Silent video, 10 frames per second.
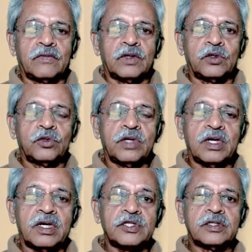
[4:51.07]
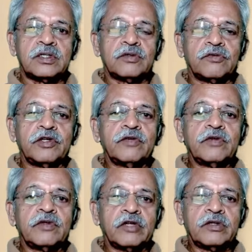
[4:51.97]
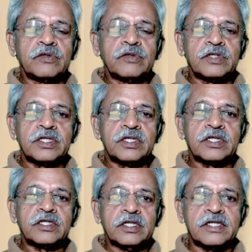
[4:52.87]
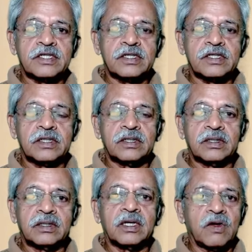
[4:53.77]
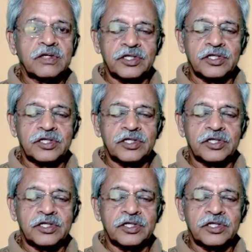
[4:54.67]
to the extent of even 5 to 6 years it can last.